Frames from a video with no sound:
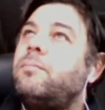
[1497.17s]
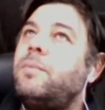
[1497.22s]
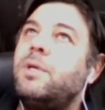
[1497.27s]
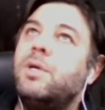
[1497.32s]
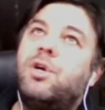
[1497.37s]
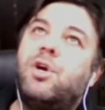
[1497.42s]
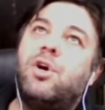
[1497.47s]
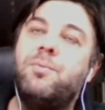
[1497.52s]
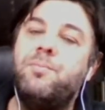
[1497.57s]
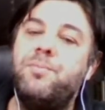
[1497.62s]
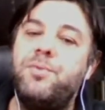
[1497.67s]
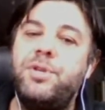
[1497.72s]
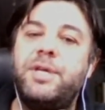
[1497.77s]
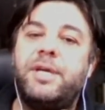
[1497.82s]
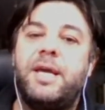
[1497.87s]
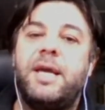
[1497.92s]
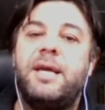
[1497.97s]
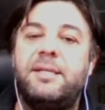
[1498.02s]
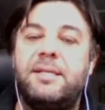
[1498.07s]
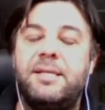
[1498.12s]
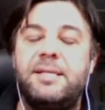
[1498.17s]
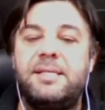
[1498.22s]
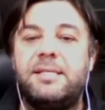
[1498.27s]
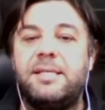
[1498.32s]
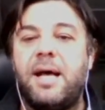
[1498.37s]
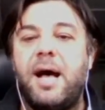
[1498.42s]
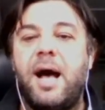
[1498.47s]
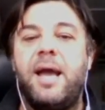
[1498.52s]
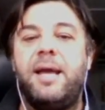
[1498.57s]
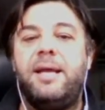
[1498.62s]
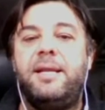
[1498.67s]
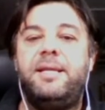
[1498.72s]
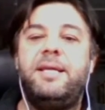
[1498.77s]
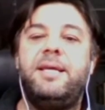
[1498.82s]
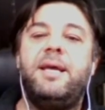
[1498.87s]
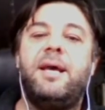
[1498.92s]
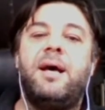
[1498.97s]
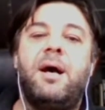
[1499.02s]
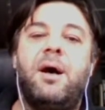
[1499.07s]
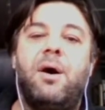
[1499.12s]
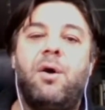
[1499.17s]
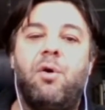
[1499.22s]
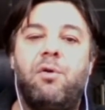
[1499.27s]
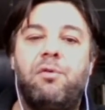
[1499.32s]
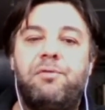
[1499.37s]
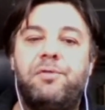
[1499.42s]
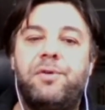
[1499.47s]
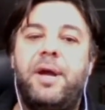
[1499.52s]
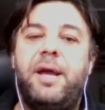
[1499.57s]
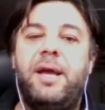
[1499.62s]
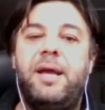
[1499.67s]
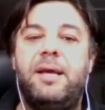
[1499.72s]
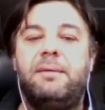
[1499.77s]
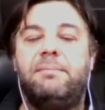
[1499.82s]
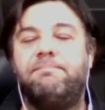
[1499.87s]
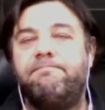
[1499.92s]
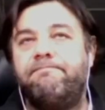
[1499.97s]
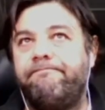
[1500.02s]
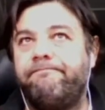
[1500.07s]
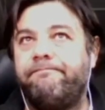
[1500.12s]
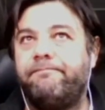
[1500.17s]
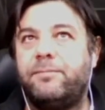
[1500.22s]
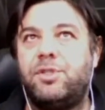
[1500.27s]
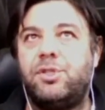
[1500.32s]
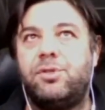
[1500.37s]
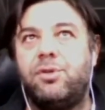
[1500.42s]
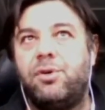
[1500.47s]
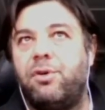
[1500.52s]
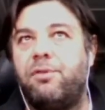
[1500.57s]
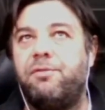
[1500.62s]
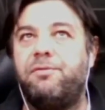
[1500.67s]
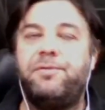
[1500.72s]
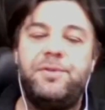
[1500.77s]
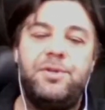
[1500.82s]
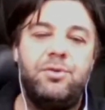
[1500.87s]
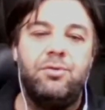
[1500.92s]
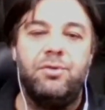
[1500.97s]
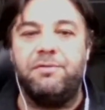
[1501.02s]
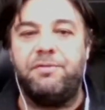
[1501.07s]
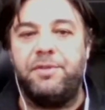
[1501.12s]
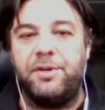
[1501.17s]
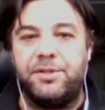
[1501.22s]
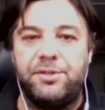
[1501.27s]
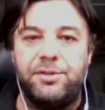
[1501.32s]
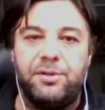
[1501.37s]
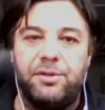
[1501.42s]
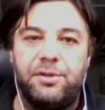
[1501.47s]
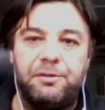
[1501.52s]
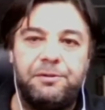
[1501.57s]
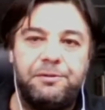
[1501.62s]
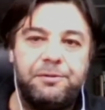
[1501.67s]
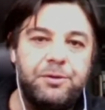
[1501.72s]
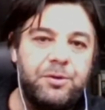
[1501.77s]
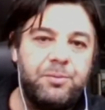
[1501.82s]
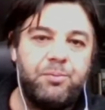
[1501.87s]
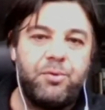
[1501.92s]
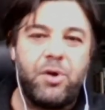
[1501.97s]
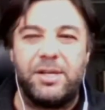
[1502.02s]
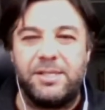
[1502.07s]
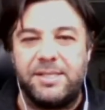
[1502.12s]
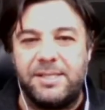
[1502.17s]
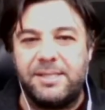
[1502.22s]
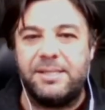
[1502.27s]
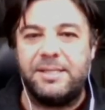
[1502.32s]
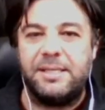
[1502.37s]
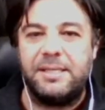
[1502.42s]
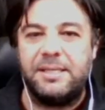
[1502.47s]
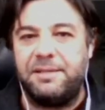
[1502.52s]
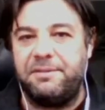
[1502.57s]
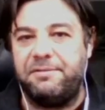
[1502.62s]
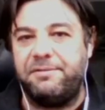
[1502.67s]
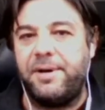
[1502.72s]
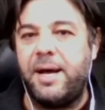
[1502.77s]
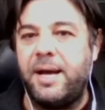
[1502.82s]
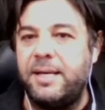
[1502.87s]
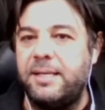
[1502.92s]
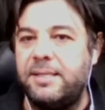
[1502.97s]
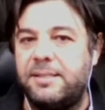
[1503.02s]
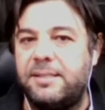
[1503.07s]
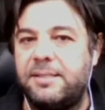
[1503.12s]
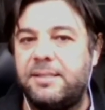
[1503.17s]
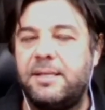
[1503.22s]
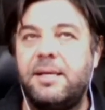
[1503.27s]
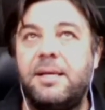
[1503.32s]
communicate this idea of a sort of universal food processing device